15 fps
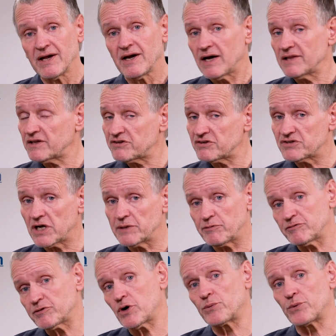and that's a type
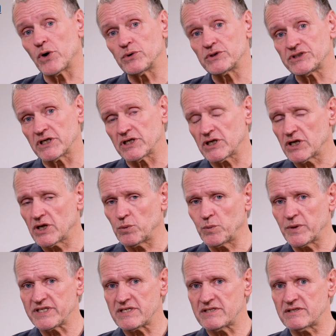of corrosion
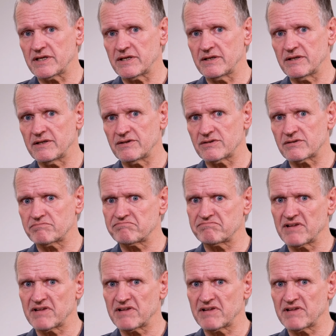which is